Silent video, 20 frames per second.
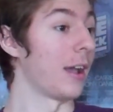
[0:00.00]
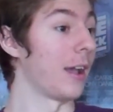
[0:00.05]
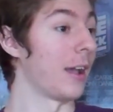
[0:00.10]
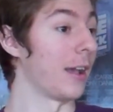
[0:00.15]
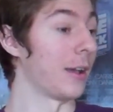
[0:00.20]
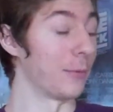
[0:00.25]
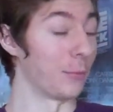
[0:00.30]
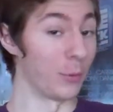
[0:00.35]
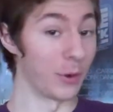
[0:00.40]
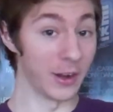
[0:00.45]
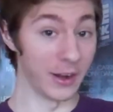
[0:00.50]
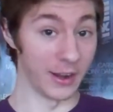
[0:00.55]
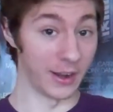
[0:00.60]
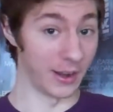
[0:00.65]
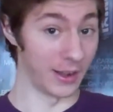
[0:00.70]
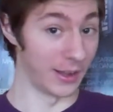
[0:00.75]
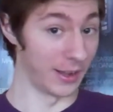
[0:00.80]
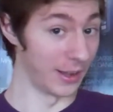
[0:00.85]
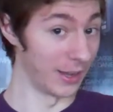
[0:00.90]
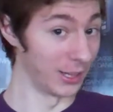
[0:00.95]
And what a
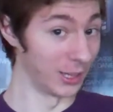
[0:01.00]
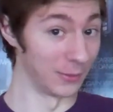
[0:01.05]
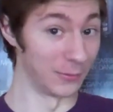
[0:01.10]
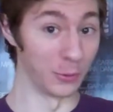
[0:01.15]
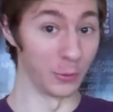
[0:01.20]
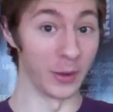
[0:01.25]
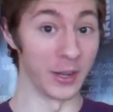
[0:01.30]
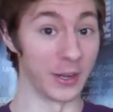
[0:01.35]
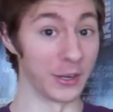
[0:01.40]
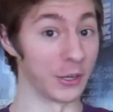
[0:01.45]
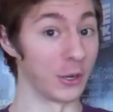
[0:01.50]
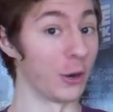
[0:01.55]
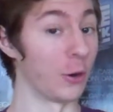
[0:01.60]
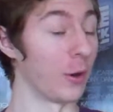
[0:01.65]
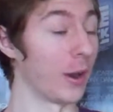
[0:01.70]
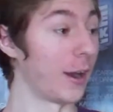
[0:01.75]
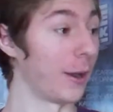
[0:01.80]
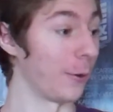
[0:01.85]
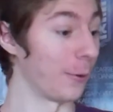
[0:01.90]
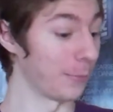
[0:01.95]
hell of a way to
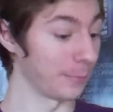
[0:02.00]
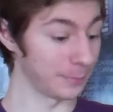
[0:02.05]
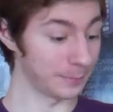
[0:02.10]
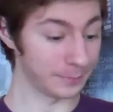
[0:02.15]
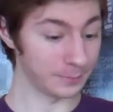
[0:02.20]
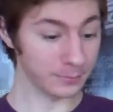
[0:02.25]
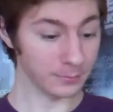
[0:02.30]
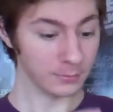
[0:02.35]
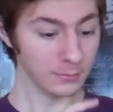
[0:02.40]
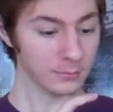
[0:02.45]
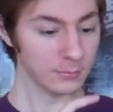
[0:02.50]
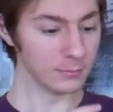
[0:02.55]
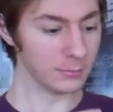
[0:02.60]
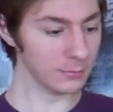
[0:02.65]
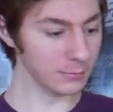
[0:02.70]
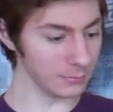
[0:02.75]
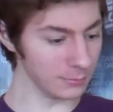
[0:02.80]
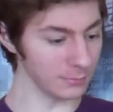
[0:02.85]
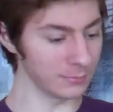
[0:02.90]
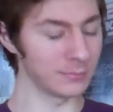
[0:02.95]
go out.
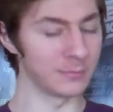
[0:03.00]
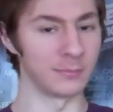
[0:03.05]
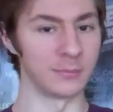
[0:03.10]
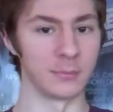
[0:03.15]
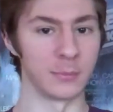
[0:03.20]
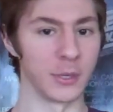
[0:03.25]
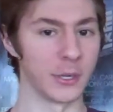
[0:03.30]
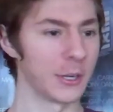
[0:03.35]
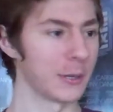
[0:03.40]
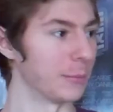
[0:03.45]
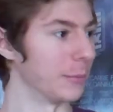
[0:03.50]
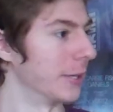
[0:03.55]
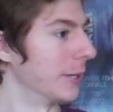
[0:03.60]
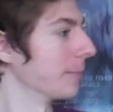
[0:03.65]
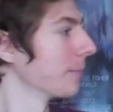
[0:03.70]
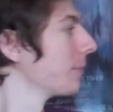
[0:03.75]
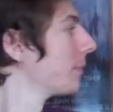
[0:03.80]
Pardon me.